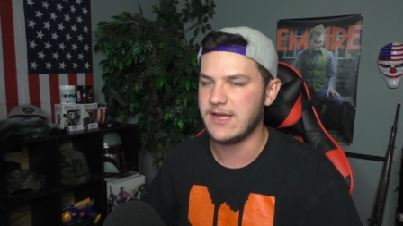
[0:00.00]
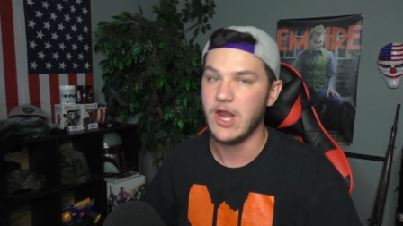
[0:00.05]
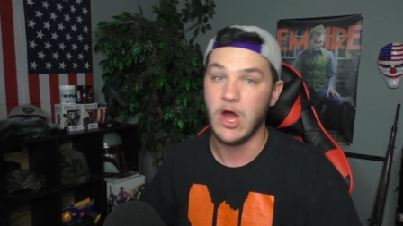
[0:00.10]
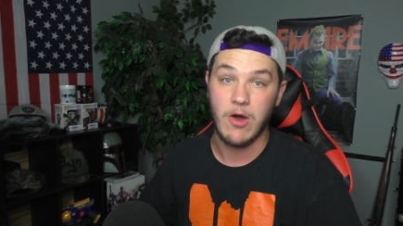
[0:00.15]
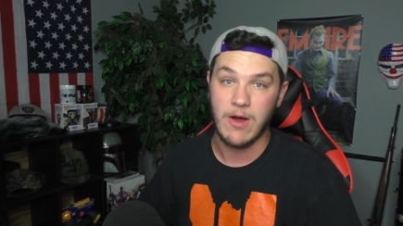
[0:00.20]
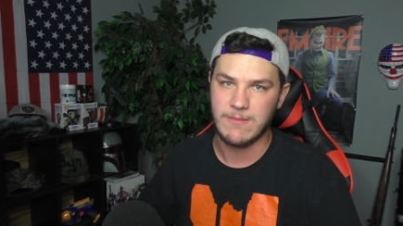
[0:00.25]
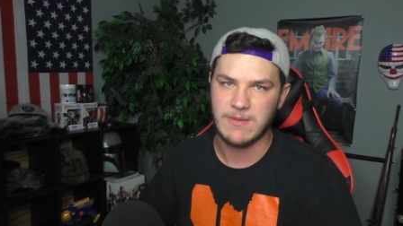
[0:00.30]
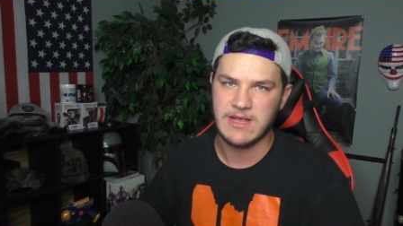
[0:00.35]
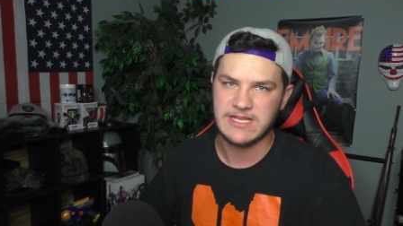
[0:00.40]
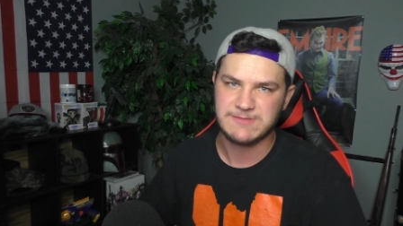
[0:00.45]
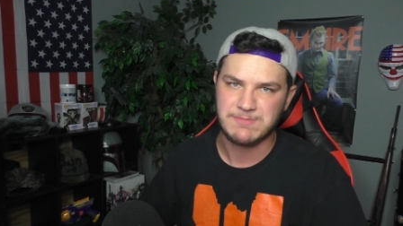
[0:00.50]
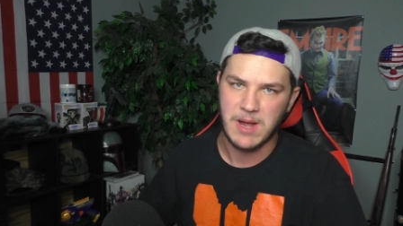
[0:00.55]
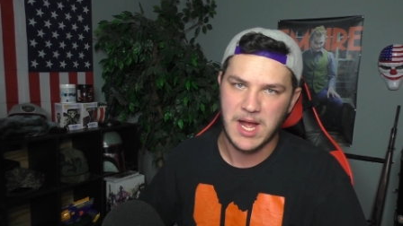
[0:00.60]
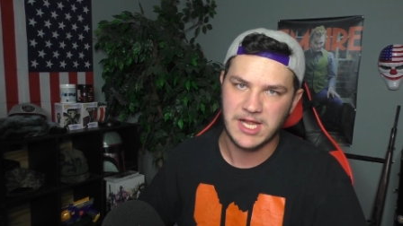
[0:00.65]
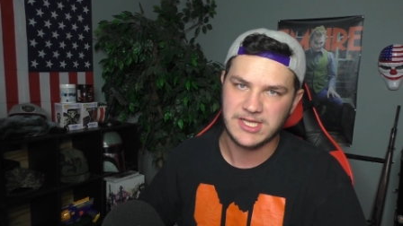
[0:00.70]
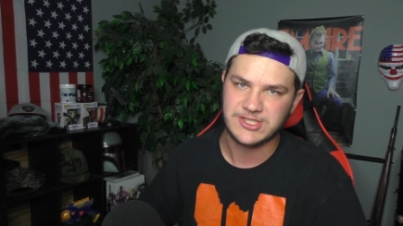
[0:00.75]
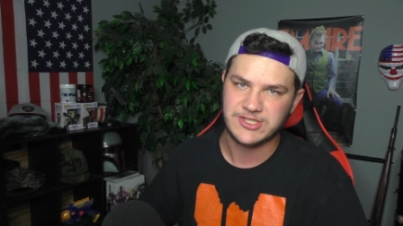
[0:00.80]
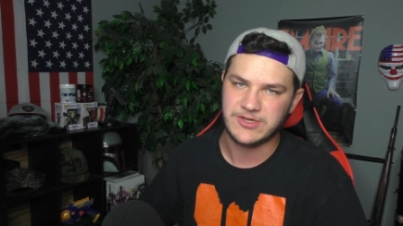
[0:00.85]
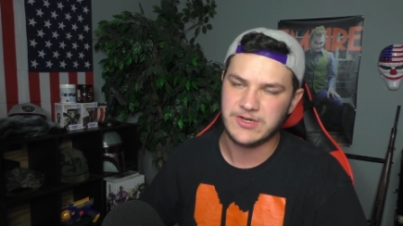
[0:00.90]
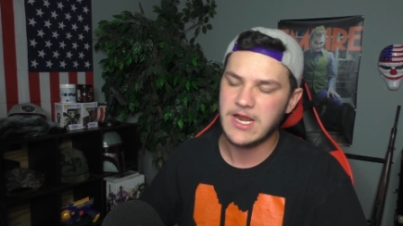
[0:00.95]
No, I'm not
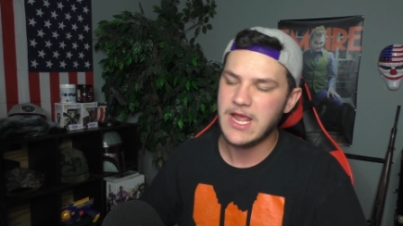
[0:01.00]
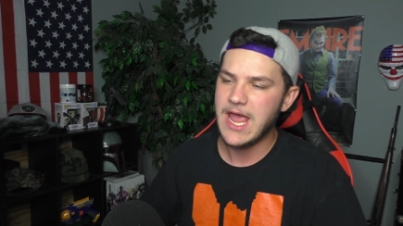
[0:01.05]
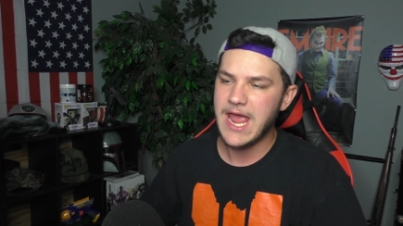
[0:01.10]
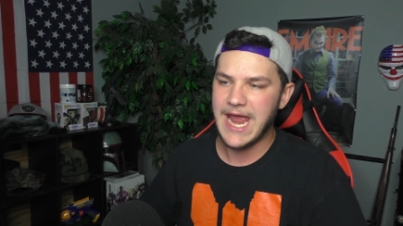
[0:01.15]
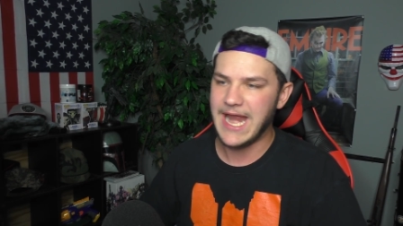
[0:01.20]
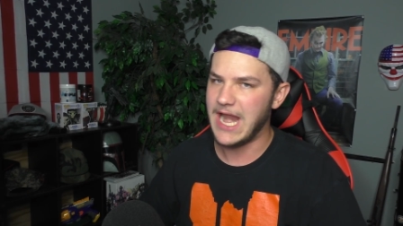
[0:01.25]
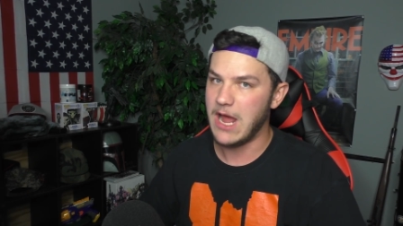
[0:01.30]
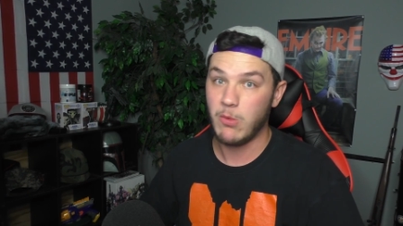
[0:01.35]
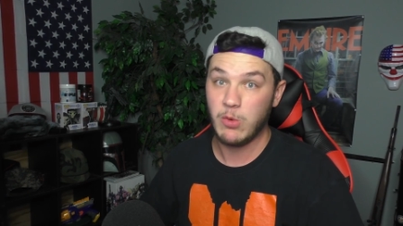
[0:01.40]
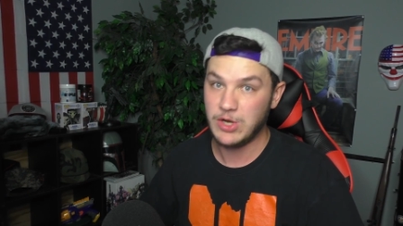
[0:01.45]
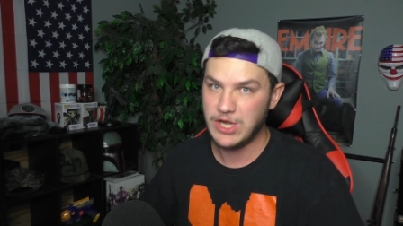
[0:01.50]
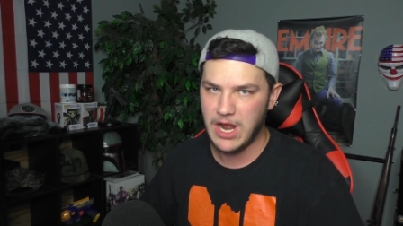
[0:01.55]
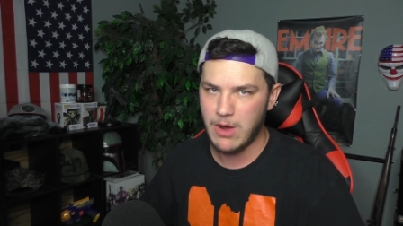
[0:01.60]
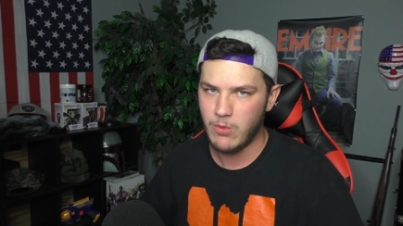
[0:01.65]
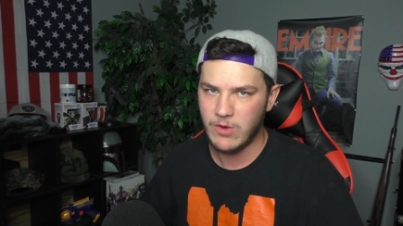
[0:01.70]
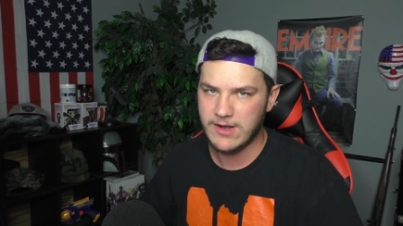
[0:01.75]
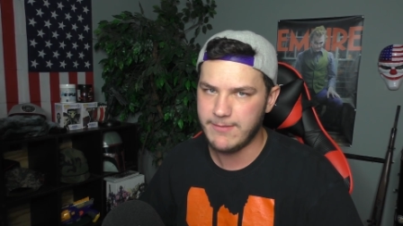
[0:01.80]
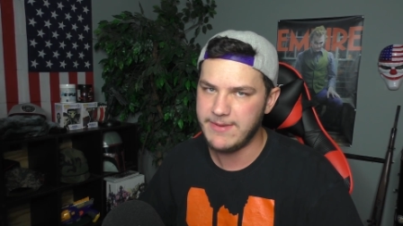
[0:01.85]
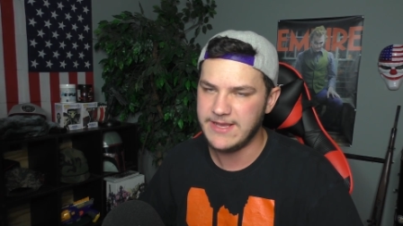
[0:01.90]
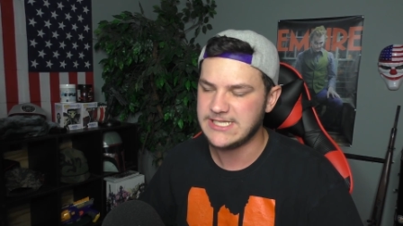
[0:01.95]
sponsored, and I would not
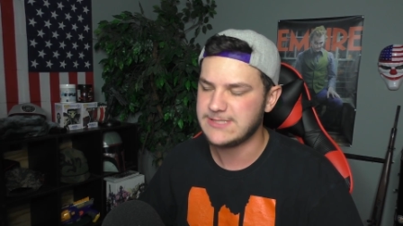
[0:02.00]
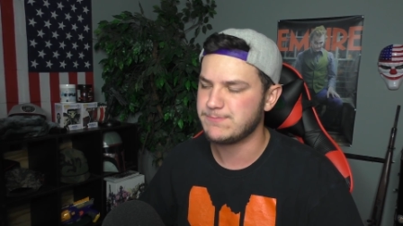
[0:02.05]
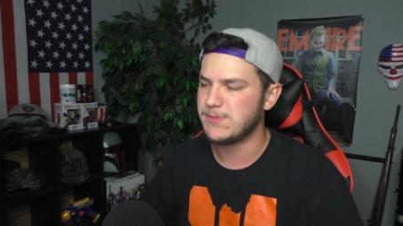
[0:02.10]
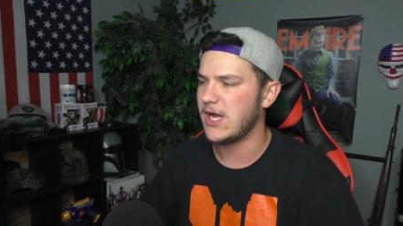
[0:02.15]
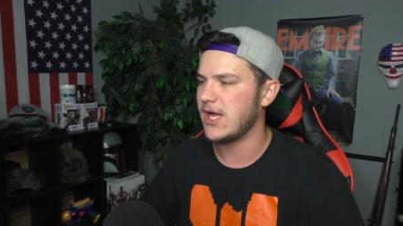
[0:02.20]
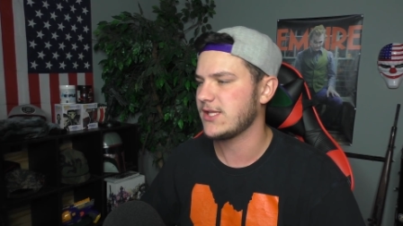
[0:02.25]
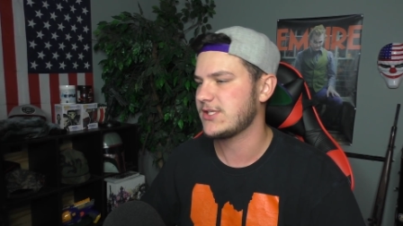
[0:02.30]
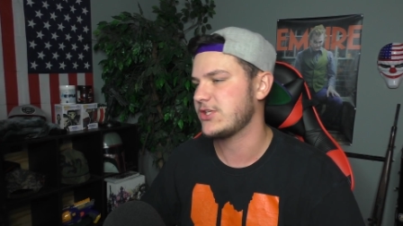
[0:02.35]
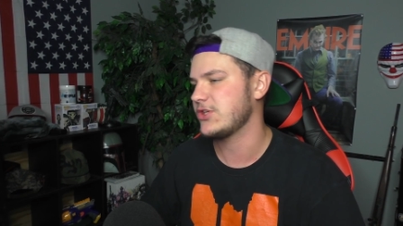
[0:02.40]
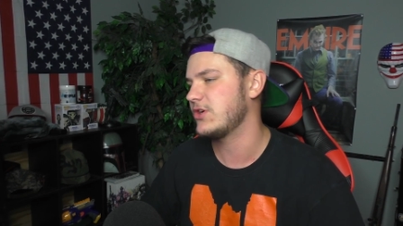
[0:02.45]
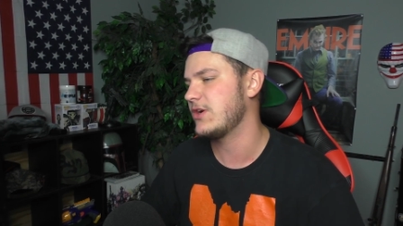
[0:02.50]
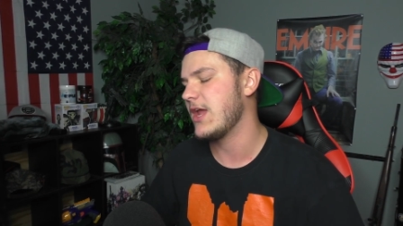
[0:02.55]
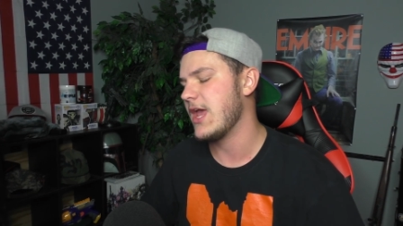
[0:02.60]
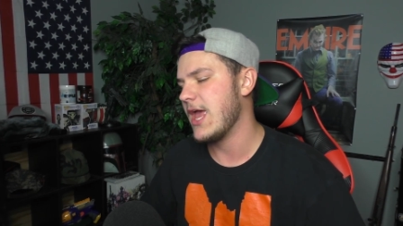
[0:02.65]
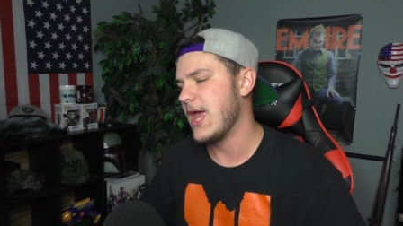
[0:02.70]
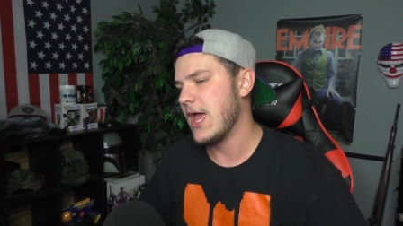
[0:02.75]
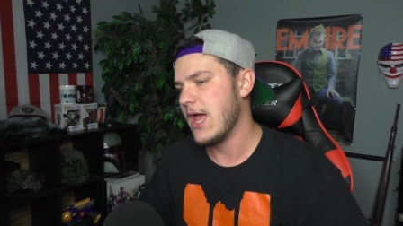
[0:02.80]
want to be sponsored.